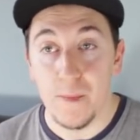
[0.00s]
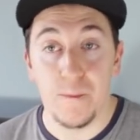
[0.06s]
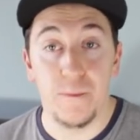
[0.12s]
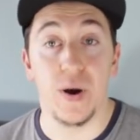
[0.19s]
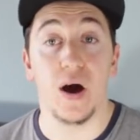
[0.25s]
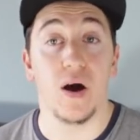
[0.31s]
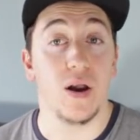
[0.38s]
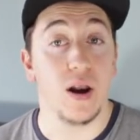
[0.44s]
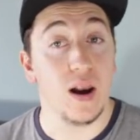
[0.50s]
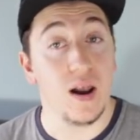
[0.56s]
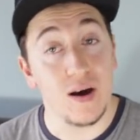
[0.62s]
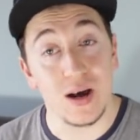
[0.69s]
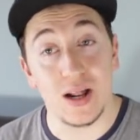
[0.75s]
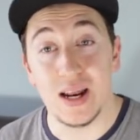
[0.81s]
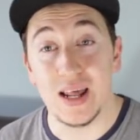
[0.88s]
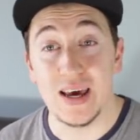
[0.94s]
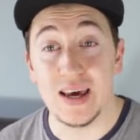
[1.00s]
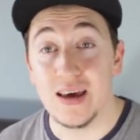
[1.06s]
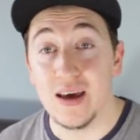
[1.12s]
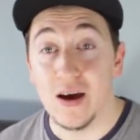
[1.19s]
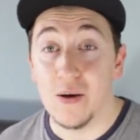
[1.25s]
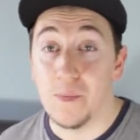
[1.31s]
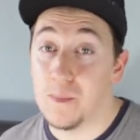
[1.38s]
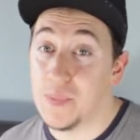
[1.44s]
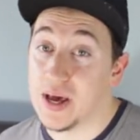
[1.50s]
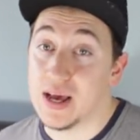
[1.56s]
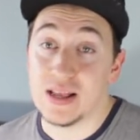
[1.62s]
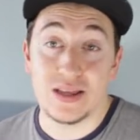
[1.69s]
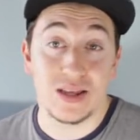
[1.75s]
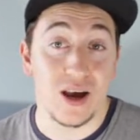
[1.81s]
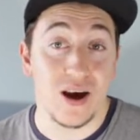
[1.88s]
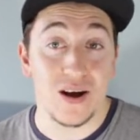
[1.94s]
But luckily,
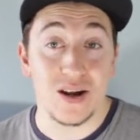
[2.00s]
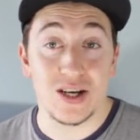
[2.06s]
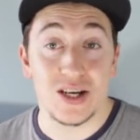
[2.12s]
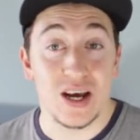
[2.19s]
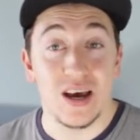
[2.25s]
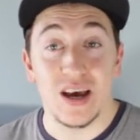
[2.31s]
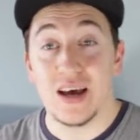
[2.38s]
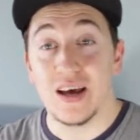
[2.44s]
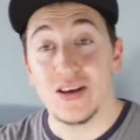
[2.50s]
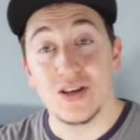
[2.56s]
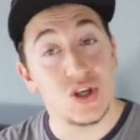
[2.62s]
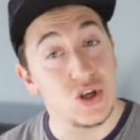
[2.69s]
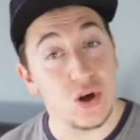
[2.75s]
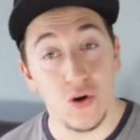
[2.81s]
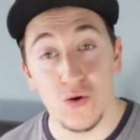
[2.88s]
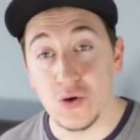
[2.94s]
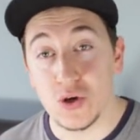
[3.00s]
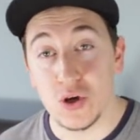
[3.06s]
being Dutch, so